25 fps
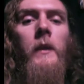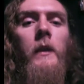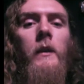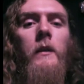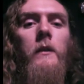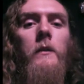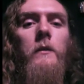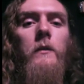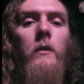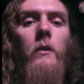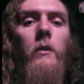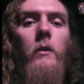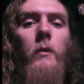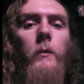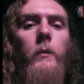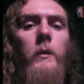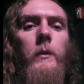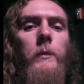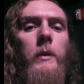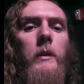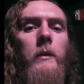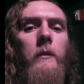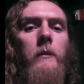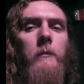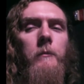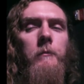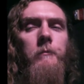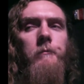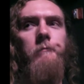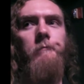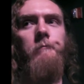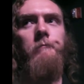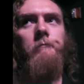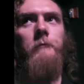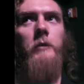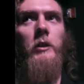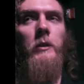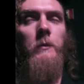So we've been
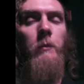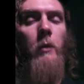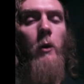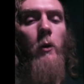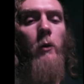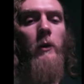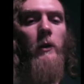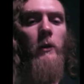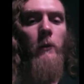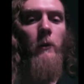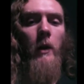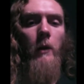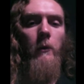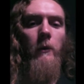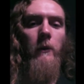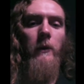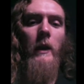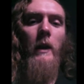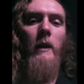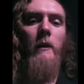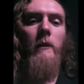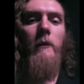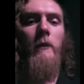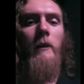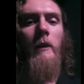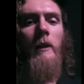just poking around with that,